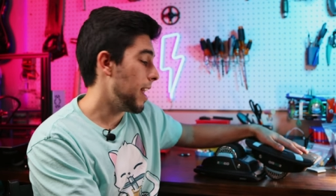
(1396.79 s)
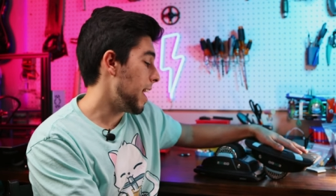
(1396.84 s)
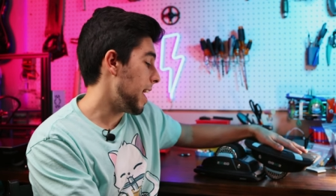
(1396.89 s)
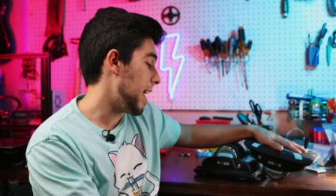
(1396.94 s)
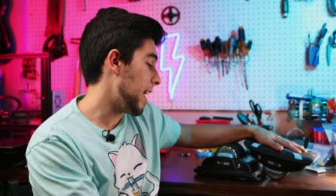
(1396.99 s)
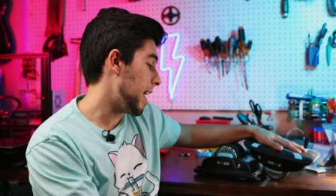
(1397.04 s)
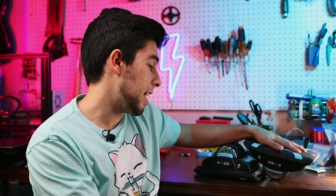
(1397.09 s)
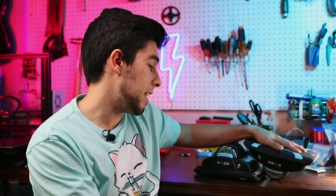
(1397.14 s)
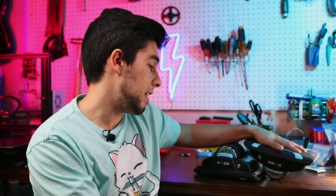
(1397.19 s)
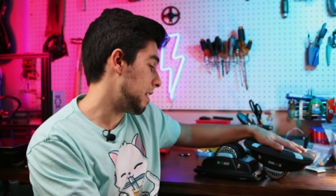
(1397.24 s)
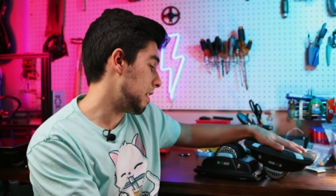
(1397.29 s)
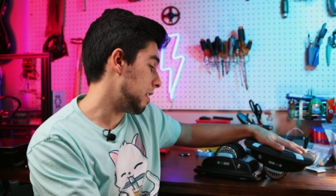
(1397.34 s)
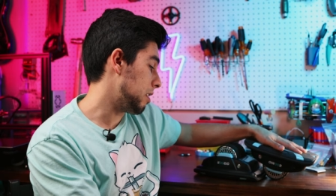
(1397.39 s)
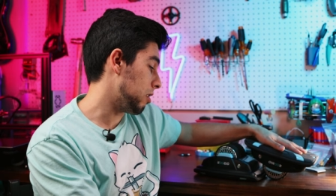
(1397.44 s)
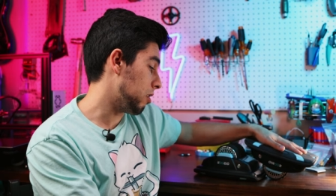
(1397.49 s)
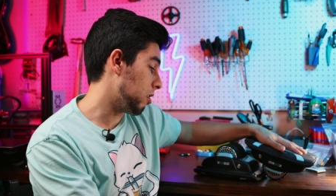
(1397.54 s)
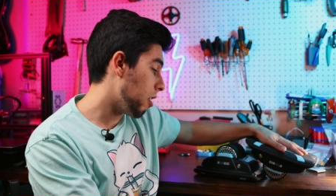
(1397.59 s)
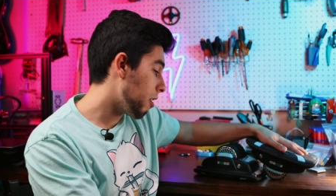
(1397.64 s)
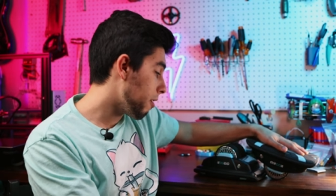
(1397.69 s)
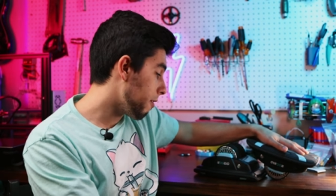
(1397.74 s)
and it's
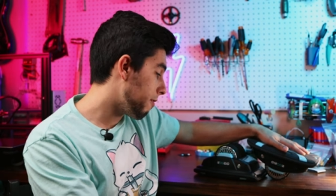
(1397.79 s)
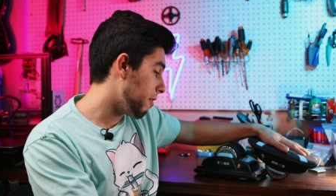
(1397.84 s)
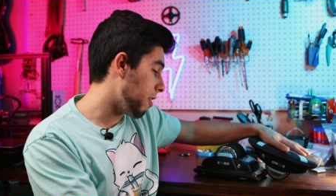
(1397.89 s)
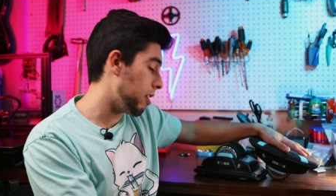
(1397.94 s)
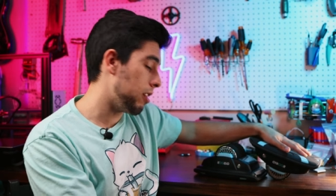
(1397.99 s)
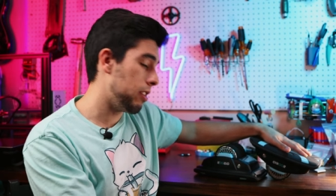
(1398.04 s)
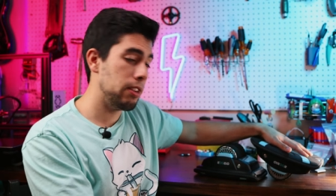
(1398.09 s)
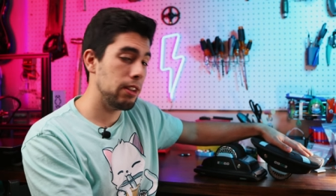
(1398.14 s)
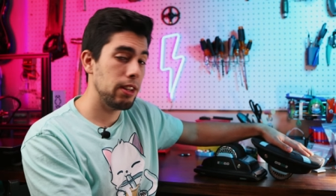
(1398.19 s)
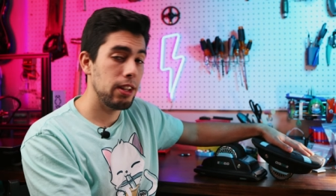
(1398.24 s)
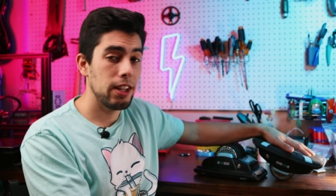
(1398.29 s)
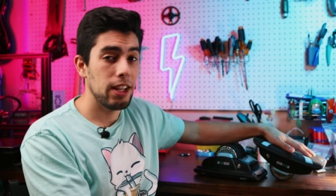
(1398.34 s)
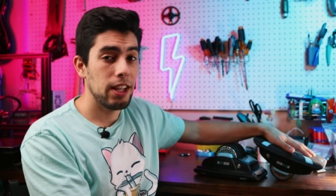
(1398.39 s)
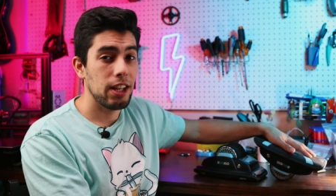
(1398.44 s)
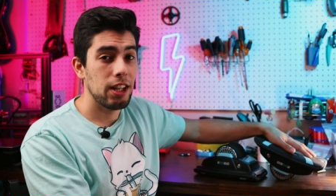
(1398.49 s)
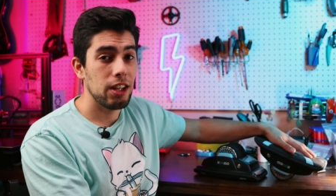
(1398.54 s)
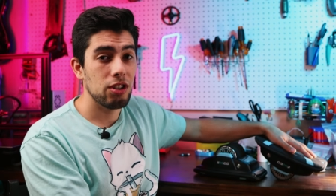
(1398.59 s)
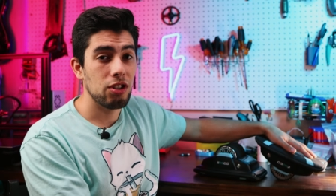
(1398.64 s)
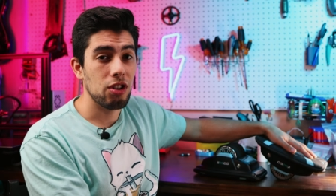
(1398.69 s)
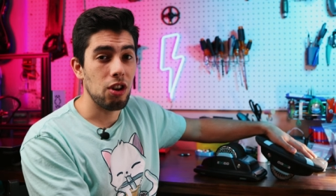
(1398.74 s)
a lot of fun.
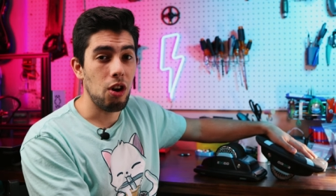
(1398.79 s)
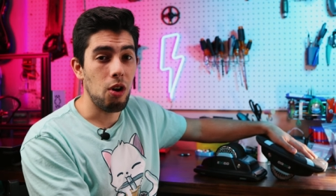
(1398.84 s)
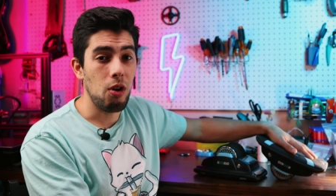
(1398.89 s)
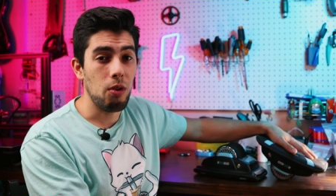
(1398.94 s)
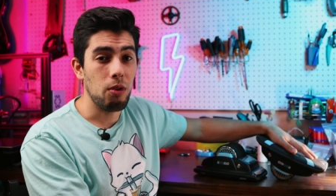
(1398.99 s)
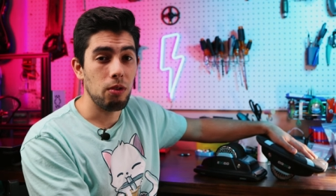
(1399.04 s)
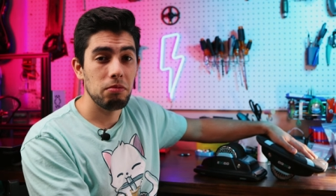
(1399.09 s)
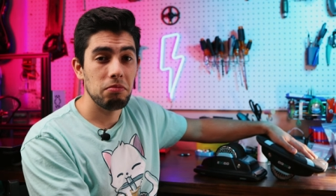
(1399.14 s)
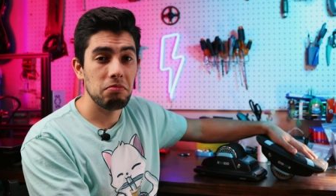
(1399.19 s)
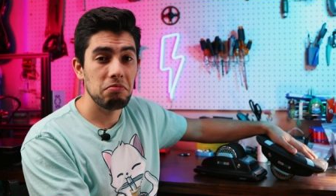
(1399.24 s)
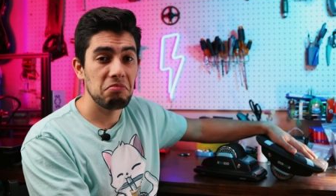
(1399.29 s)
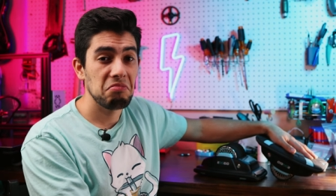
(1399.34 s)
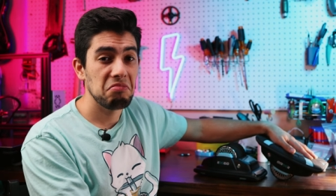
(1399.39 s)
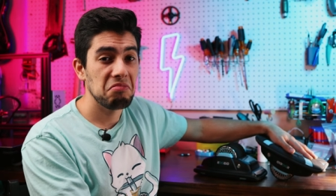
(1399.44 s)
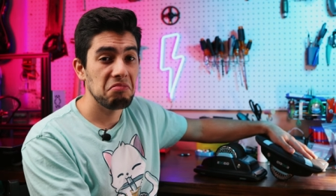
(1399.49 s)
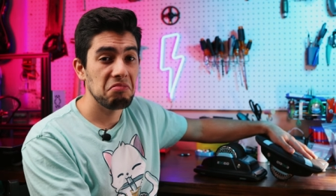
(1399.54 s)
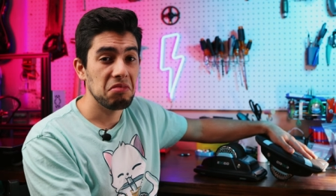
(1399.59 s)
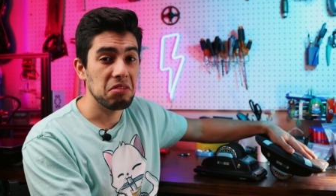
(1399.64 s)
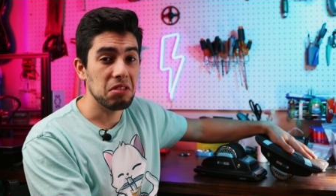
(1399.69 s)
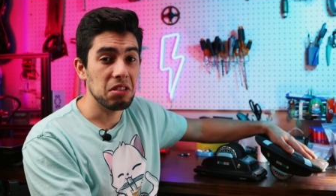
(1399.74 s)
So
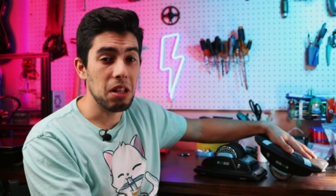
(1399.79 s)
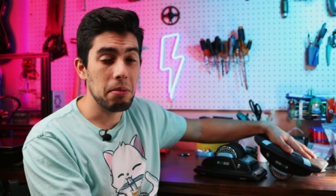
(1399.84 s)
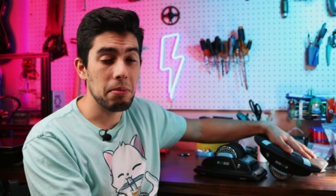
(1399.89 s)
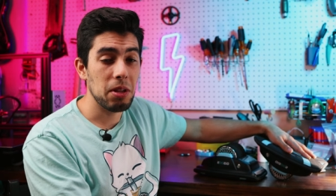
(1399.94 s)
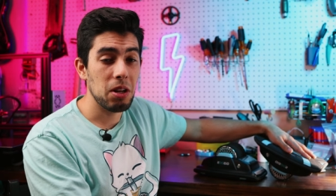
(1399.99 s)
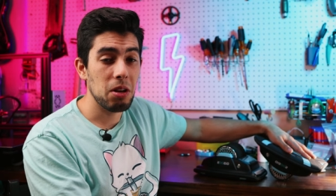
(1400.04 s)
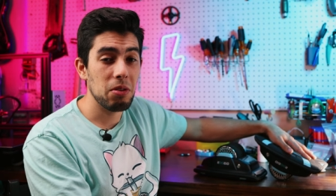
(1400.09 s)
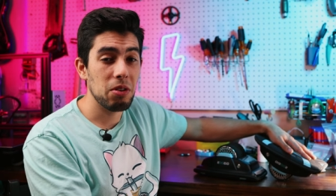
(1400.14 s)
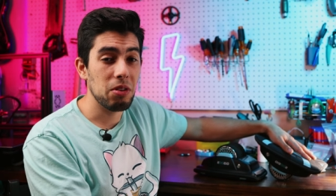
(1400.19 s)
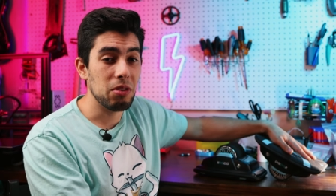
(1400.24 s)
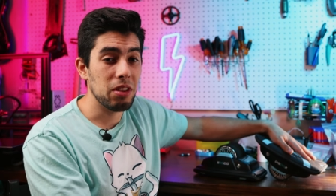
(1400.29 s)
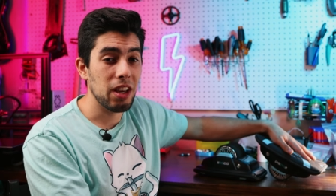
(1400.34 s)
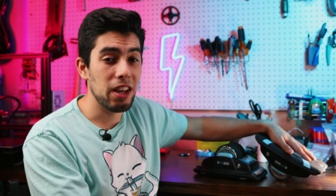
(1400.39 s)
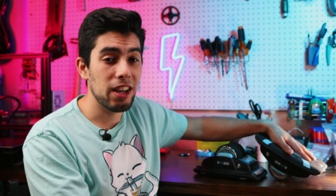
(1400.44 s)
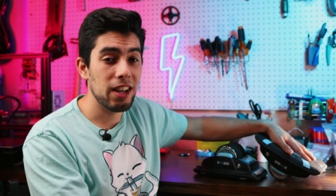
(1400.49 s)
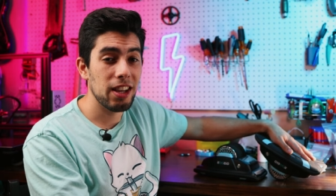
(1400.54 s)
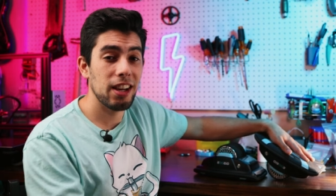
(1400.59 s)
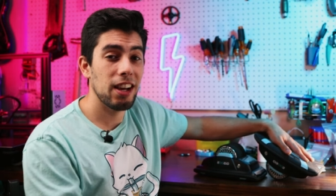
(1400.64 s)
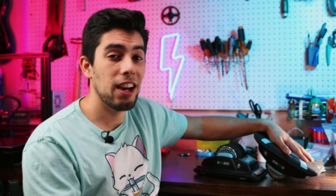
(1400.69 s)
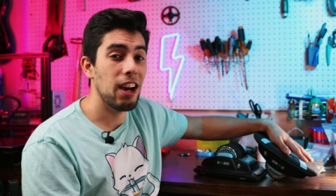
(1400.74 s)
let me know what you
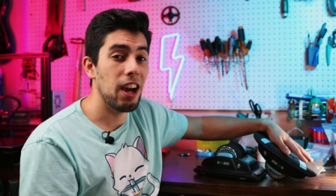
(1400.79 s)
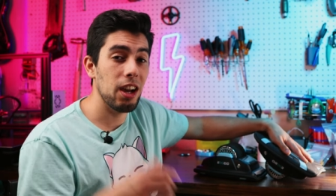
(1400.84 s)
think.